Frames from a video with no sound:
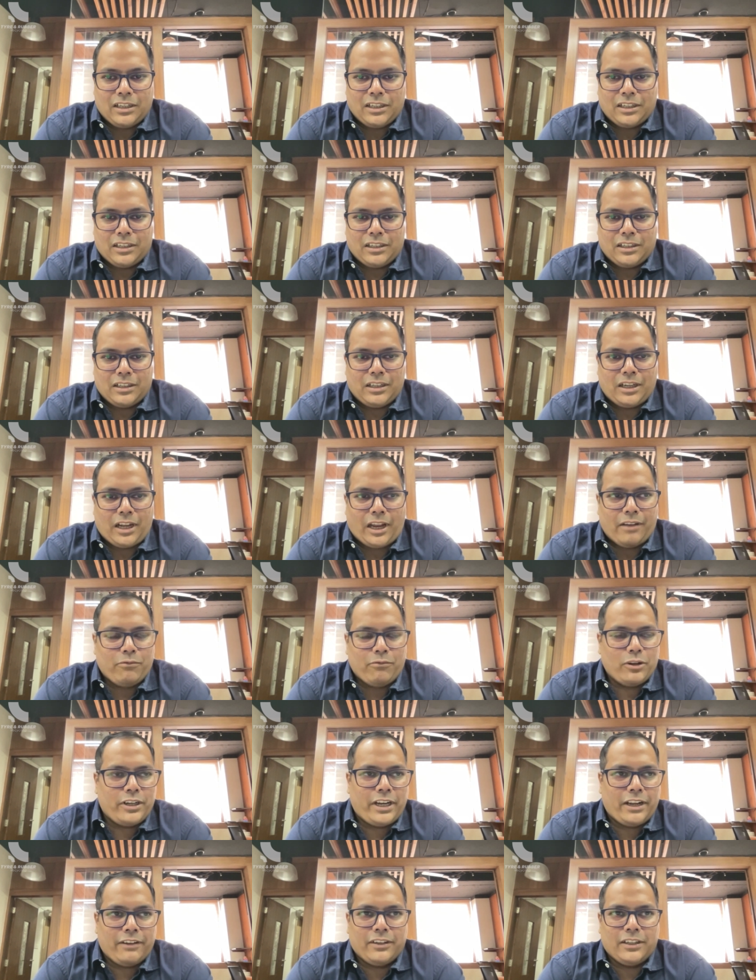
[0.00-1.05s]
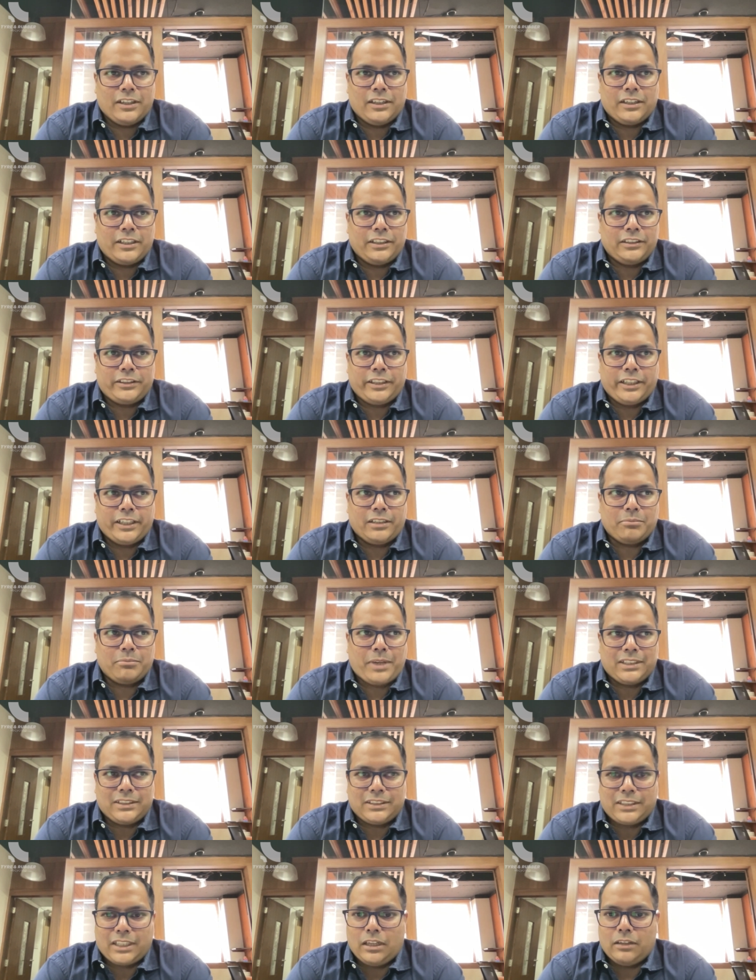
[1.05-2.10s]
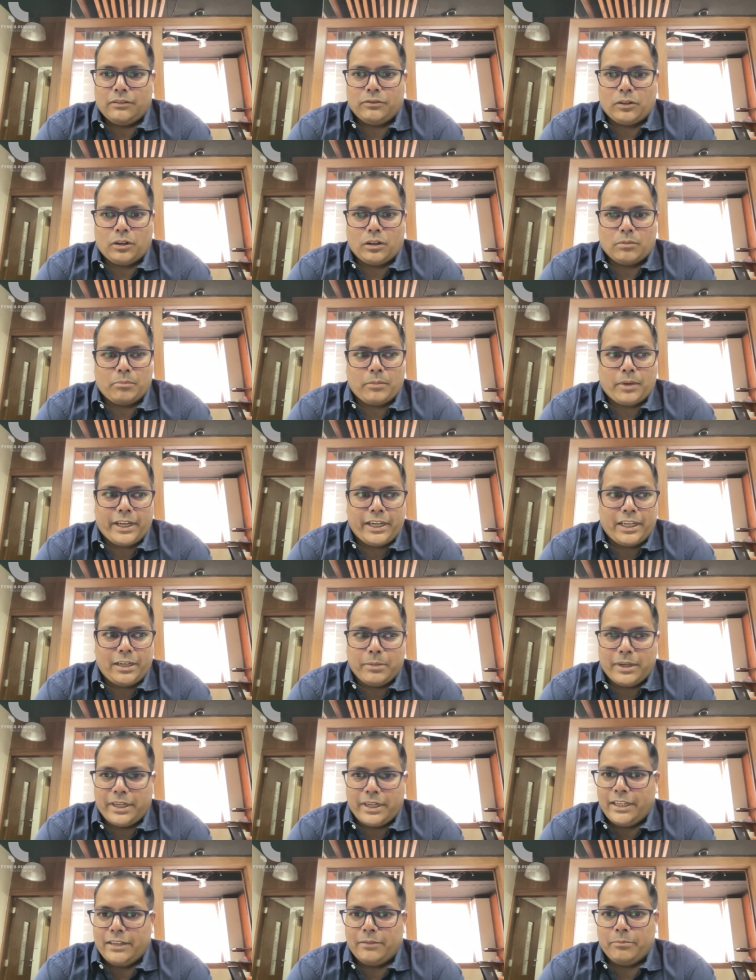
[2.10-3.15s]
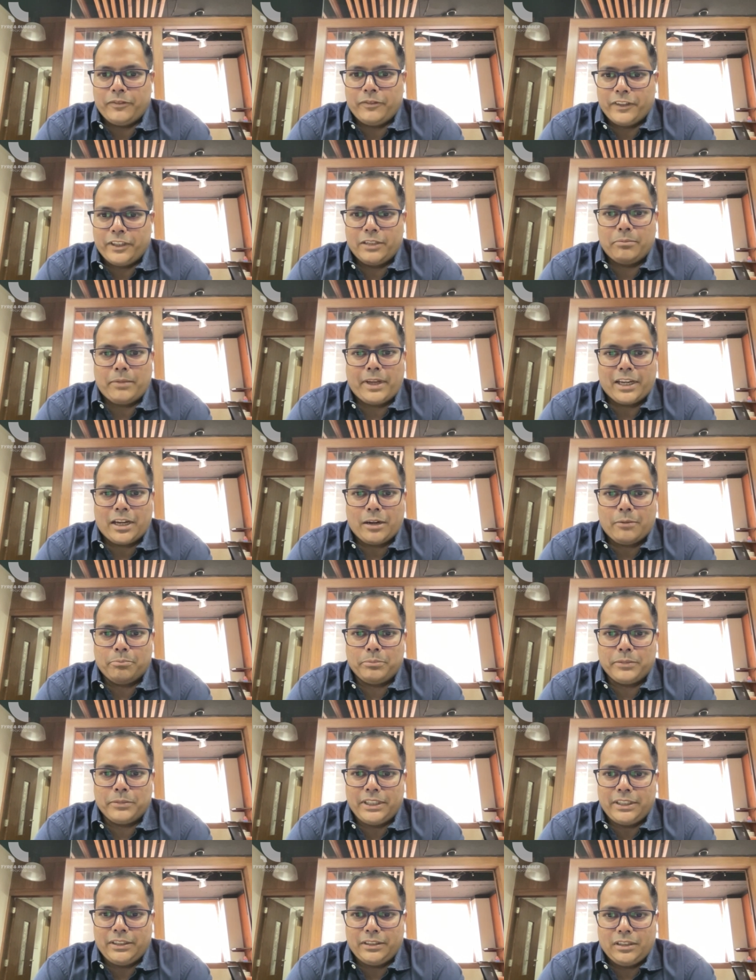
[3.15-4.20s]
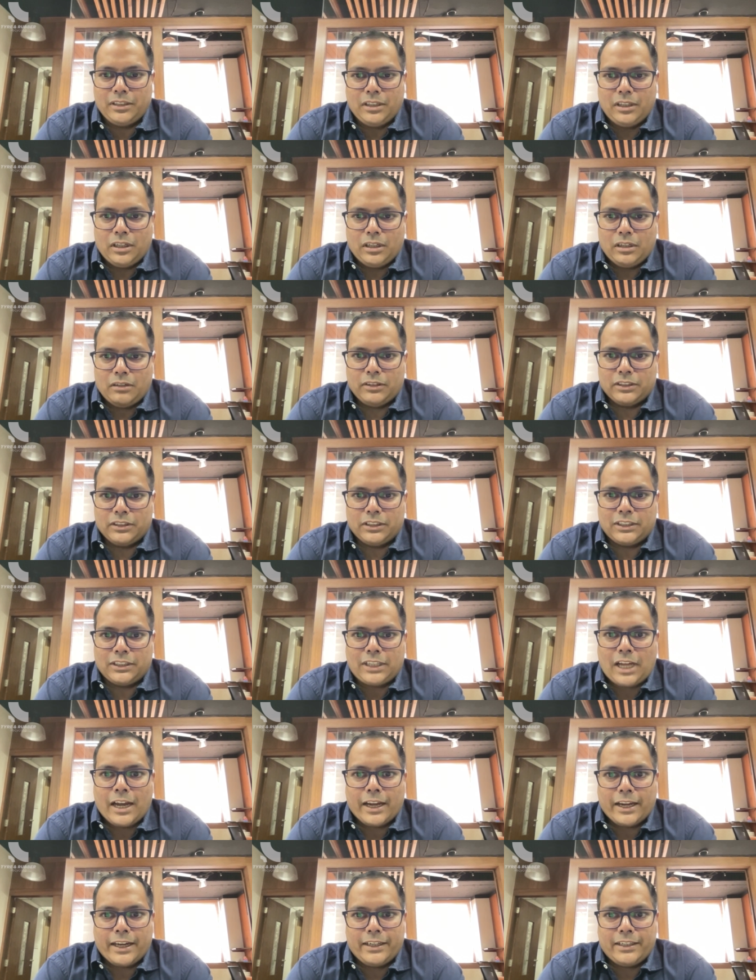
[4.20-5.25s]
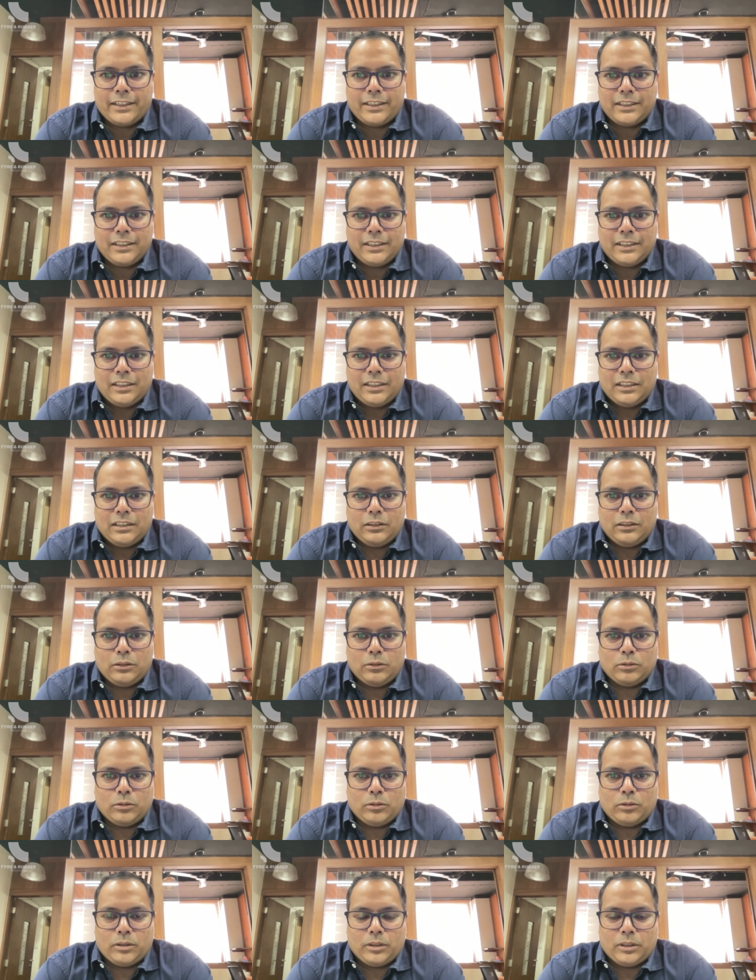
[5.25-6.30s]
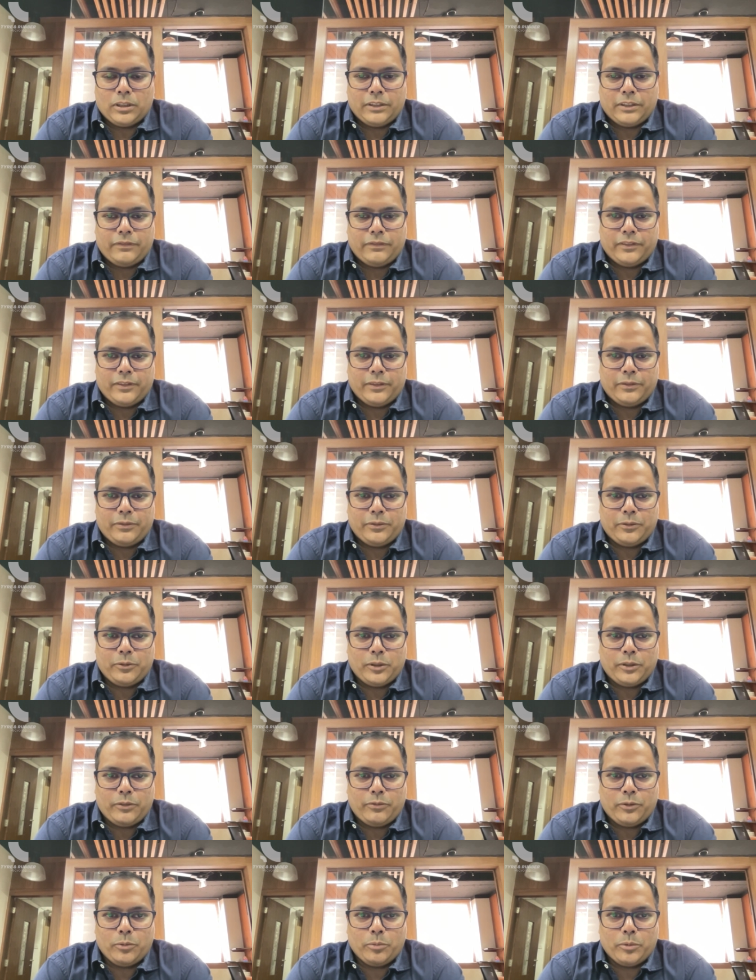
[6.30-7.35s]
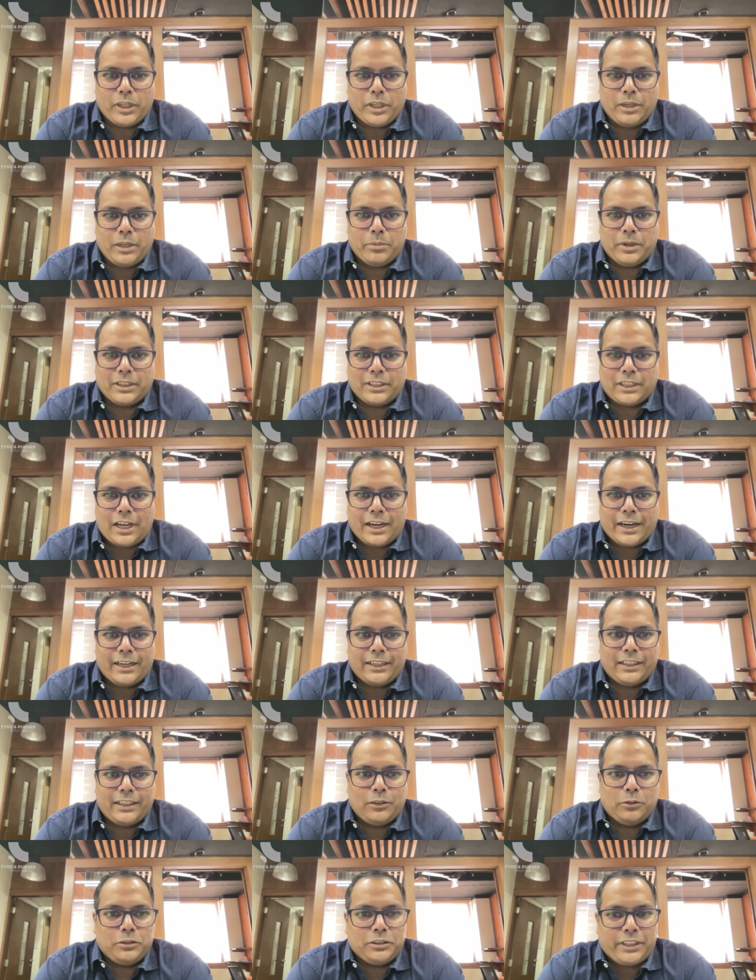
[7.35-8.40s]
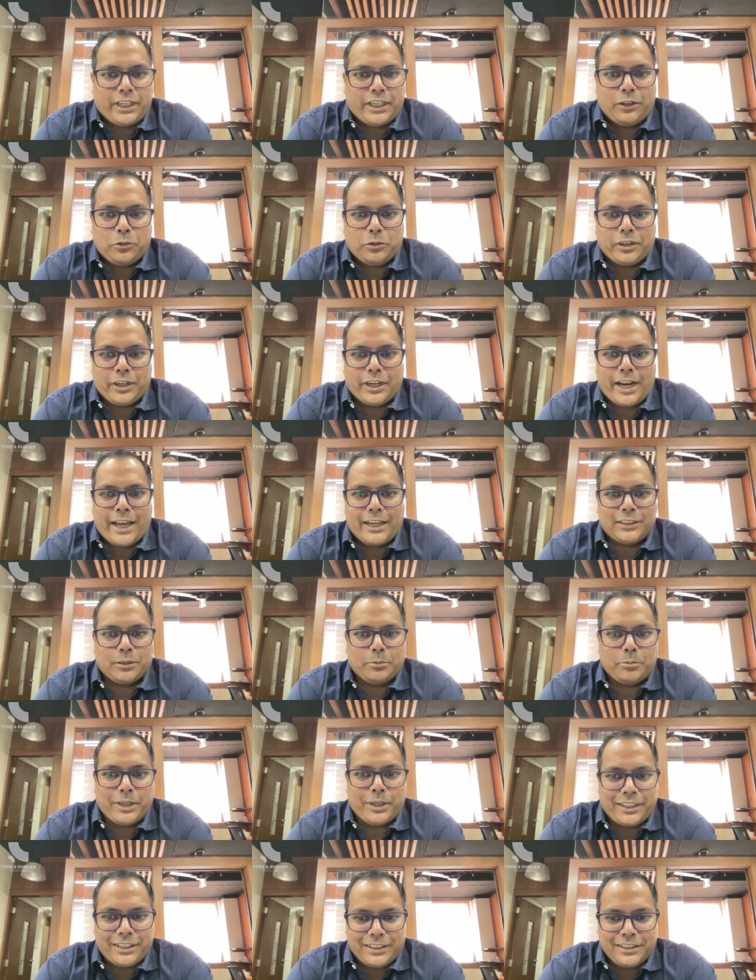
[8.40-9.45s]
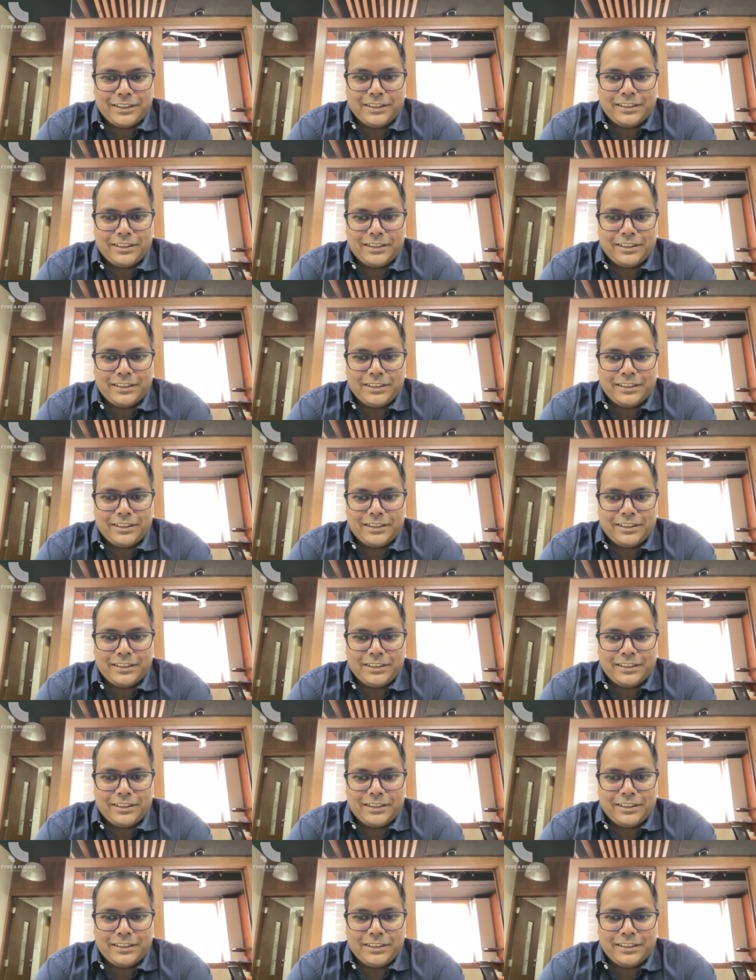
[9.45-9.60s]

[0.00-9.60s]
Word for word: Uh, I would never restrict myself or anybody in, within my company with a target. You know, if if you if you keep a target, then you tend to relax a bit